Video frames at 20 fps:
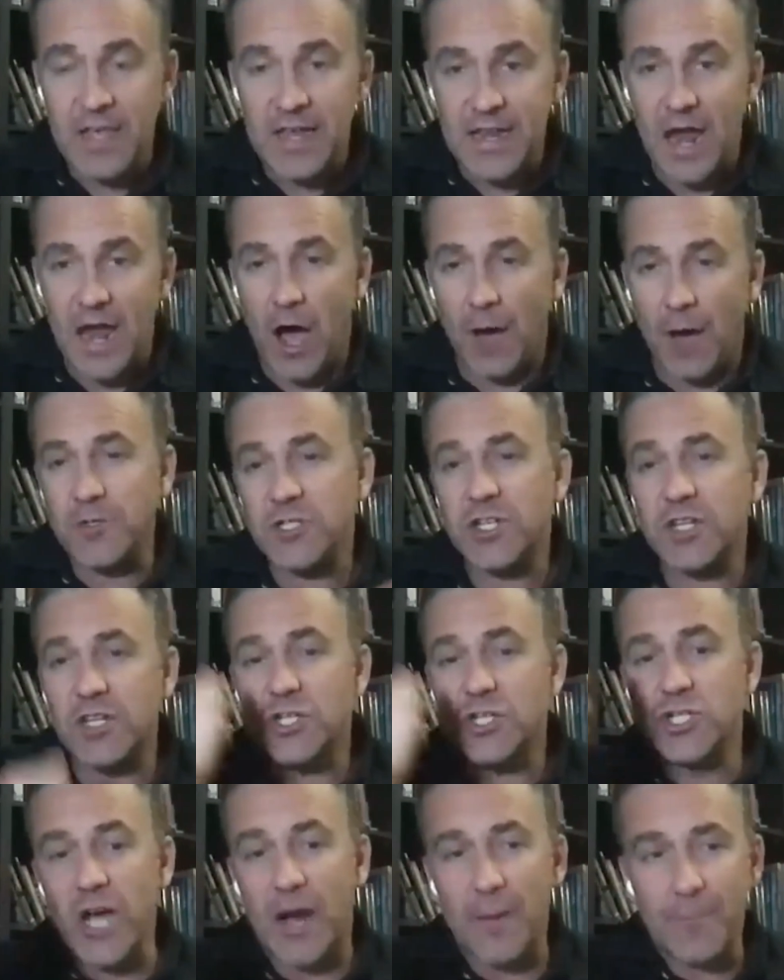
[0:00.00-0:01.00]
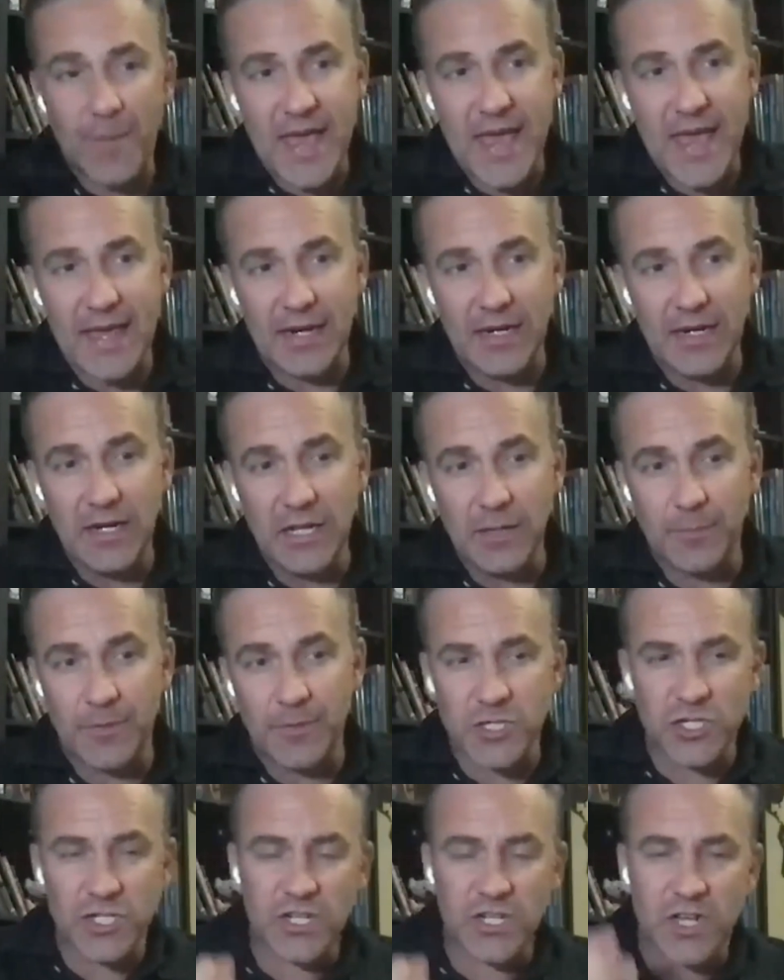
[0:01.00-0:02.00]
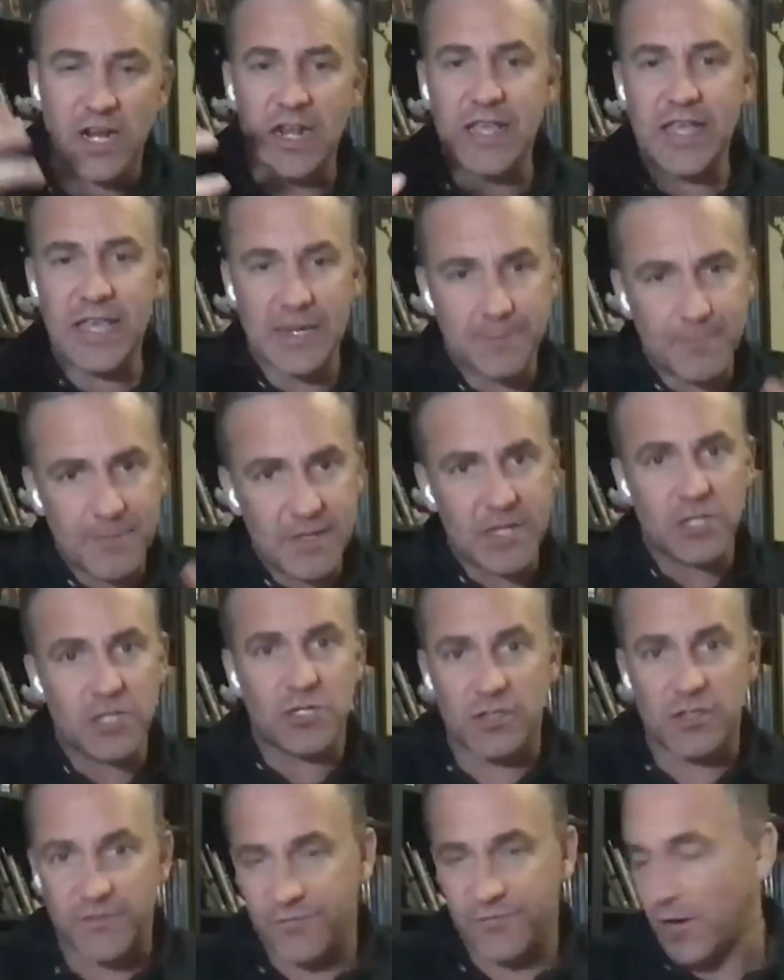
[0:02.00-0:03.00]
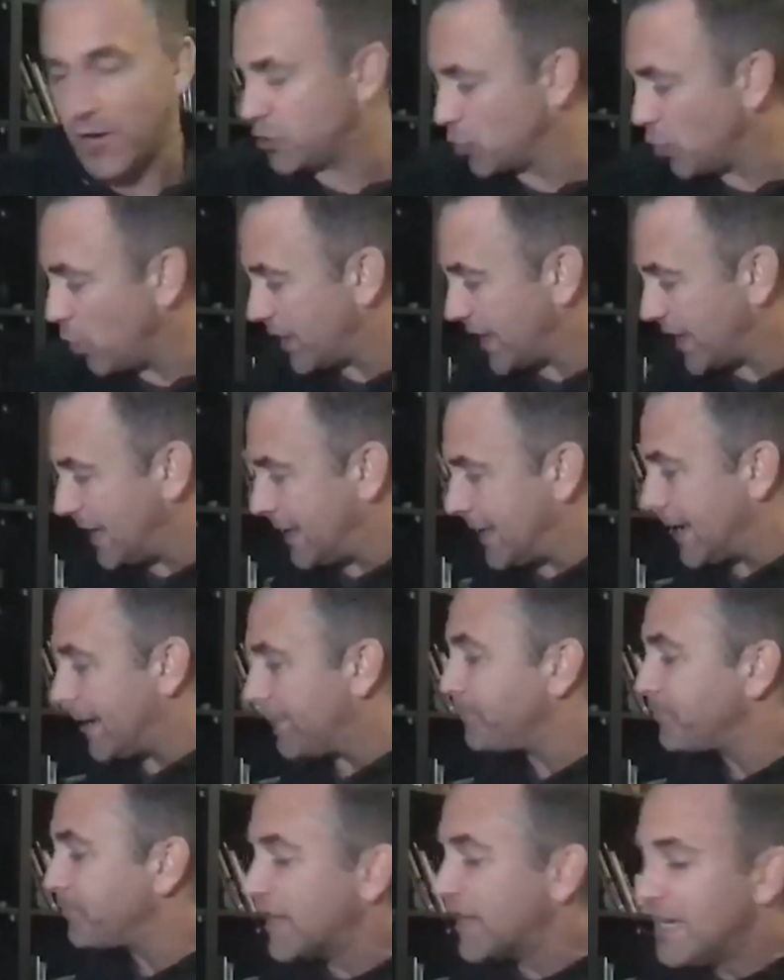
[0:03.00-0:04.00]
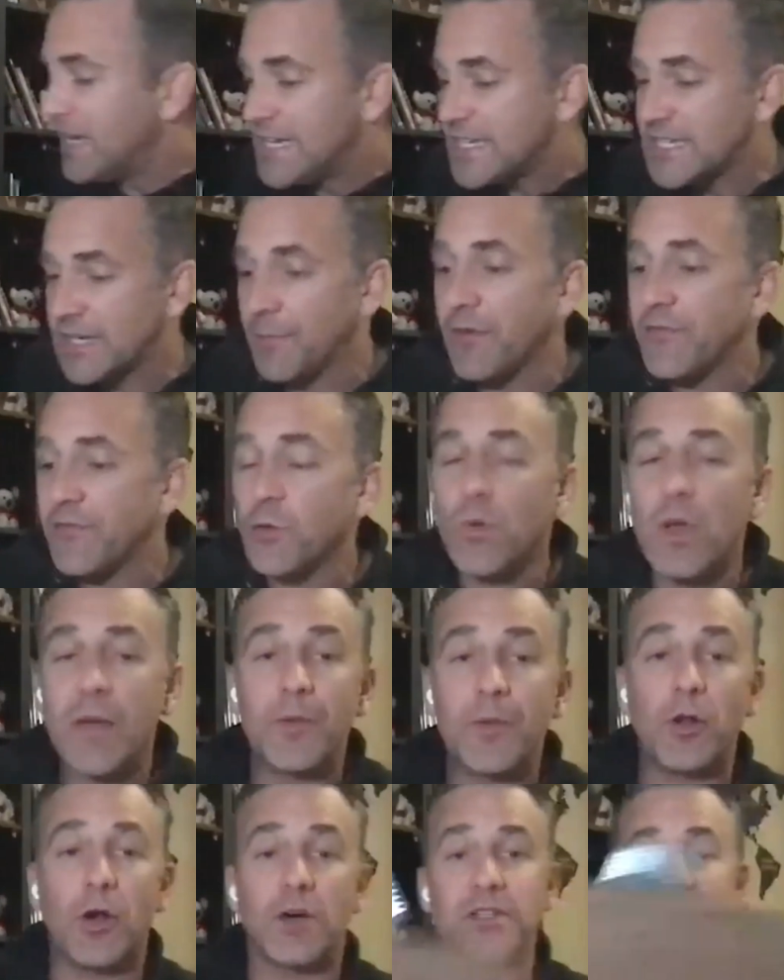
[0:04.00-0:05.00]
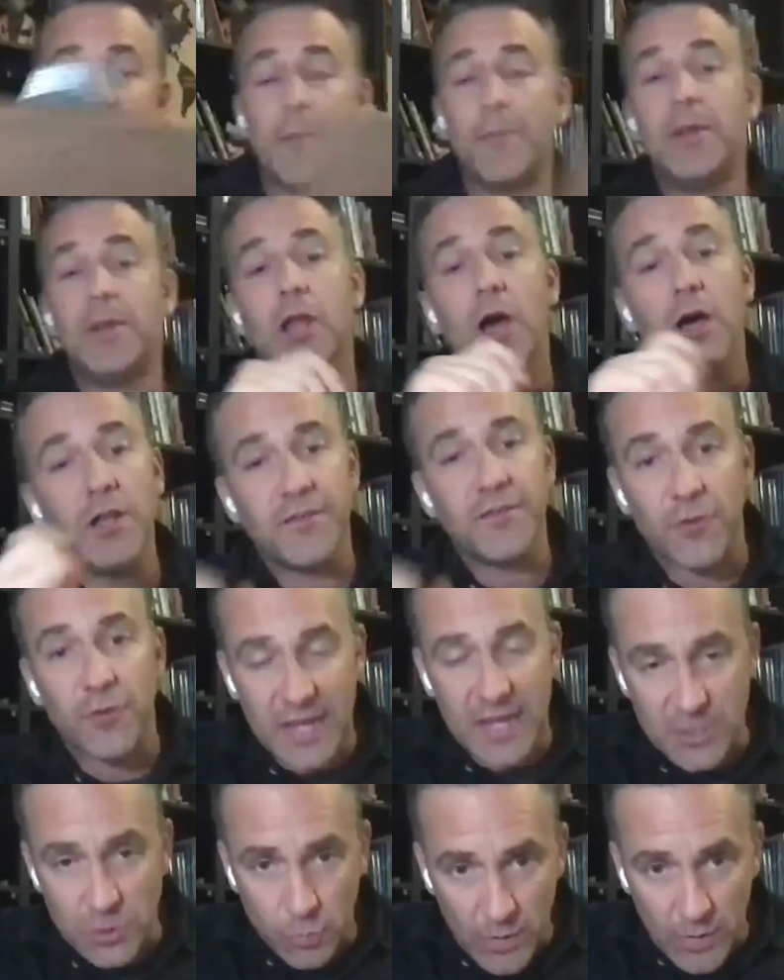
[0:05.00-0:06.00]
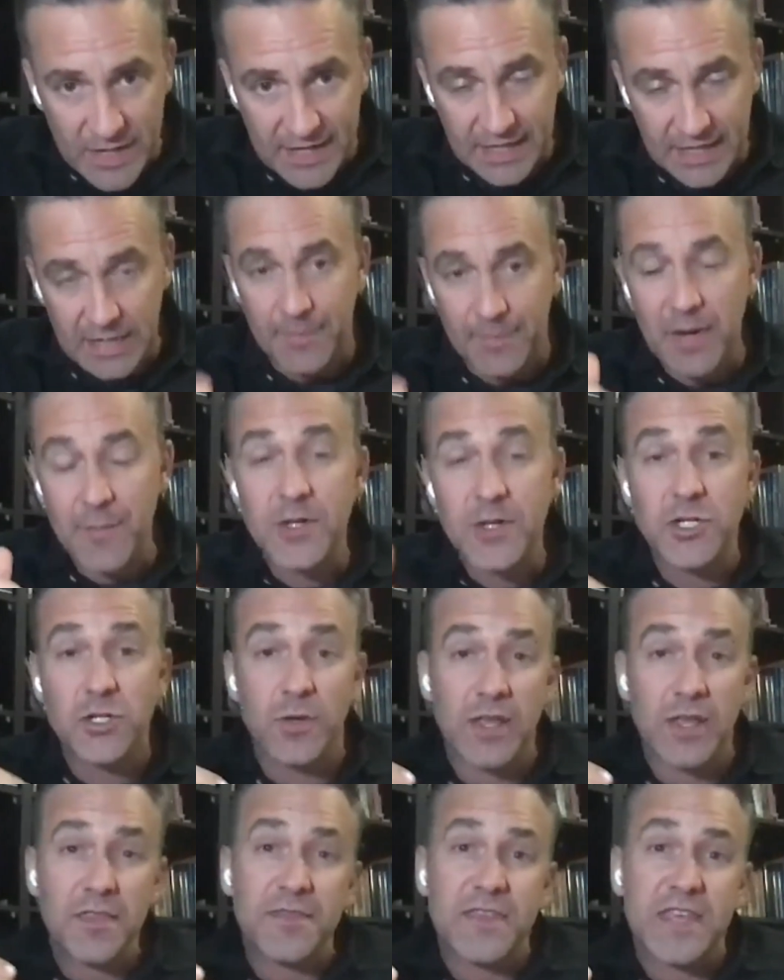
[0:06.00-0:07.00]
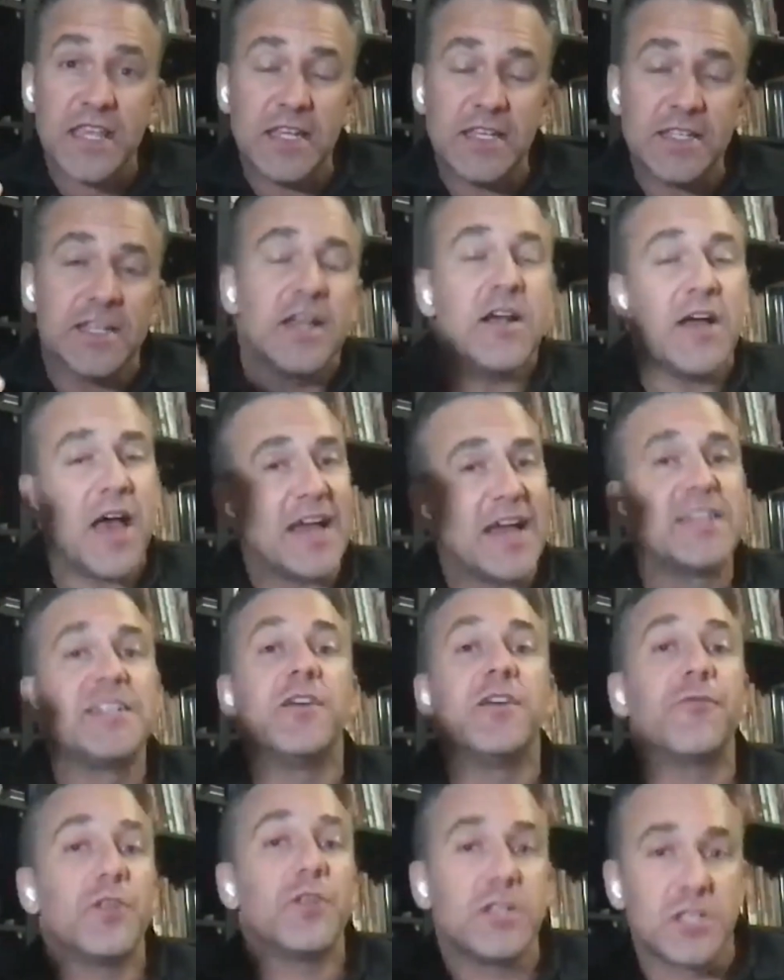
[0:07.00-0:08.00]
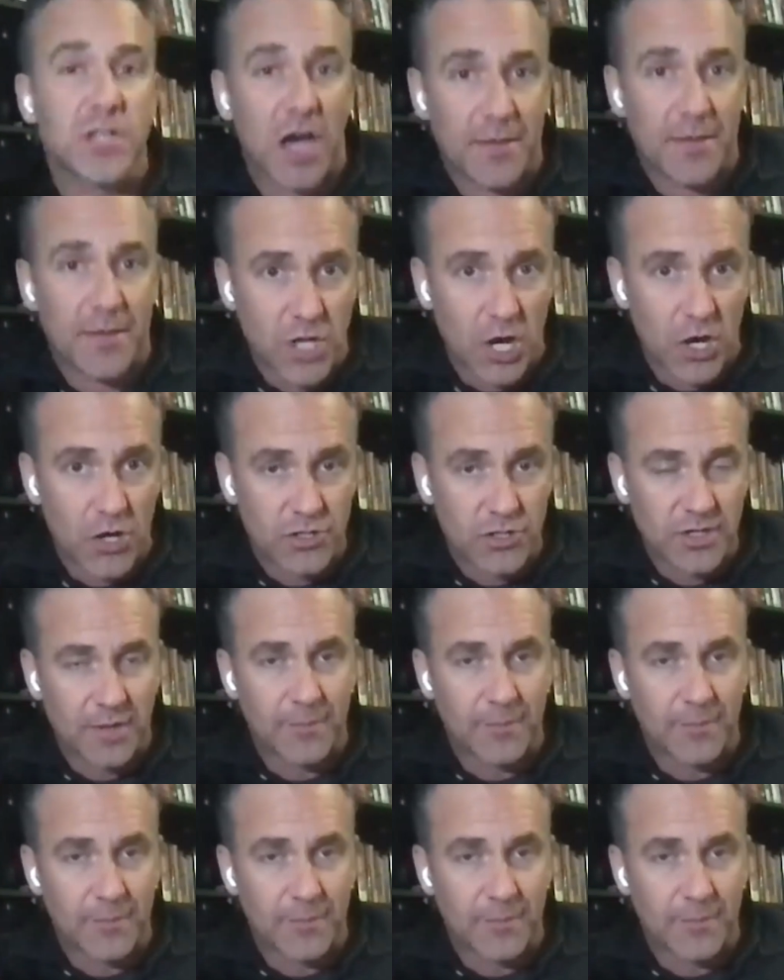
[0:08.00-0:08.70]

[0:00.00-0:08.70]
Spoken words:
Now, I'm just going to jump ahead a little bit just to kind of get me into the flow talking here. Some of the webinars I'll be loading for next week, and I'm going to be doing these at different time zones.